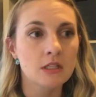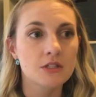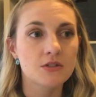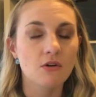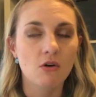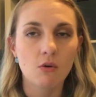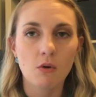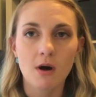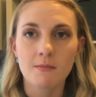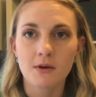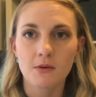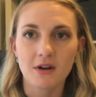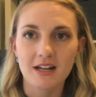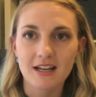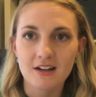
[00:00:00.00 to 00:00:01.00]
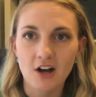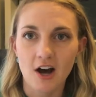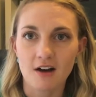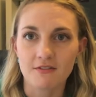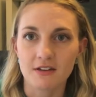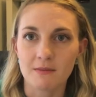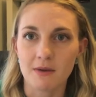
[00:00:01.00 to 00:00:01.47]
So on my way to get
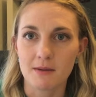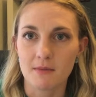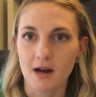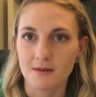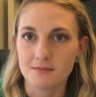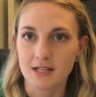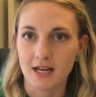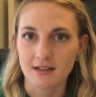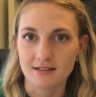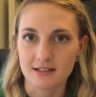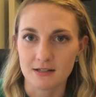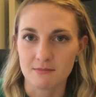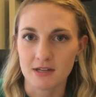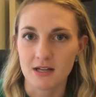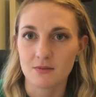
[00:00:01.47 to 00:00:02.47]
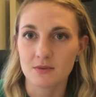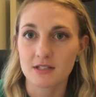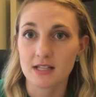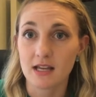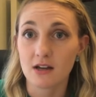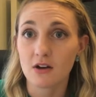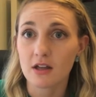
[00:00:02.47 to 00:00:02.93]
coffee, my mom texted me and
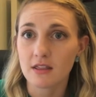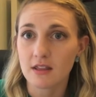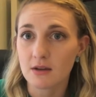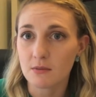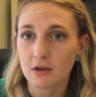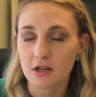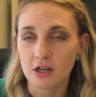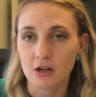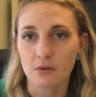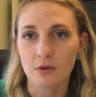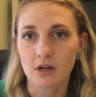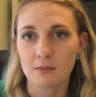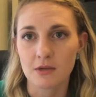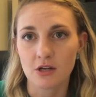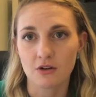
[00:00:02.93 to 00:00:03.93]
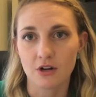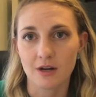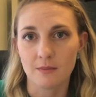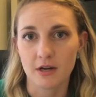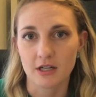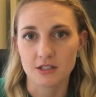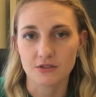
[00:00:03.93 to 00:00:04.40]
was like, oh, I think we're gonna meet your
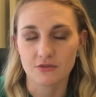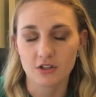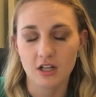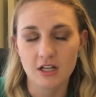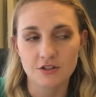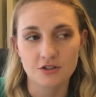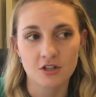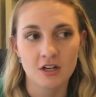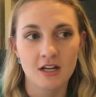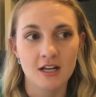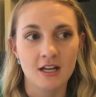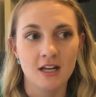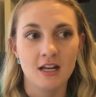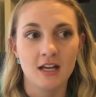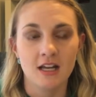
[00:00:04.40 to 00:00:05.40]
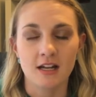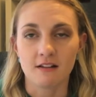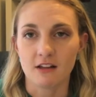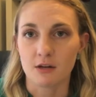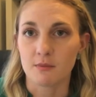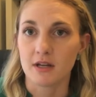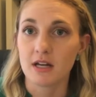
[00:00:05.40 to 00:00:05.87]
grandparents for lunch in a
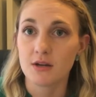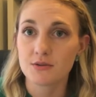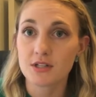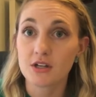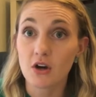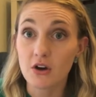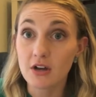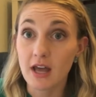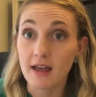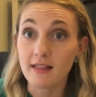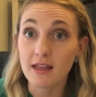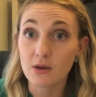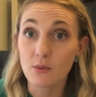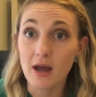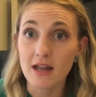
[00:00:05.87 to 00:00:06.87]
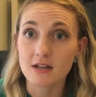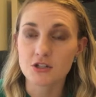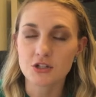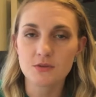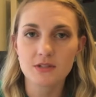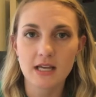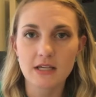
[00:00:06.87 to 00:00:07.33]
little bit. And I was like, okay, like when? And
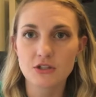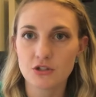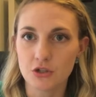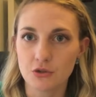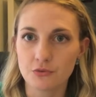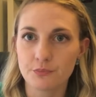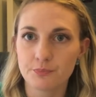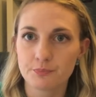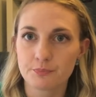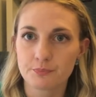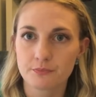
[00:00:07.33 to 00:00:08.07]
she was like, soon.